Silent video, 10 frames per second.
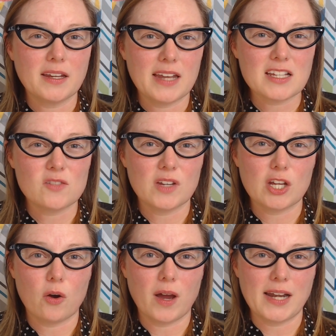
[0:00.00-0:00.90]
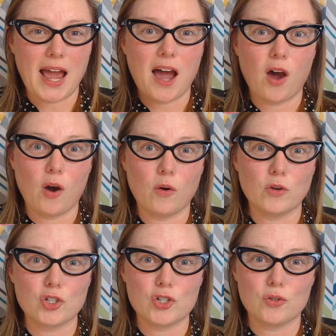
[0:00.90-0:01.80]
next video on how
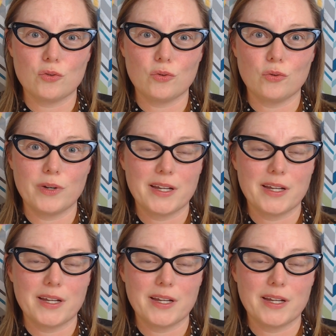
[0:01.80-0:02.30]
to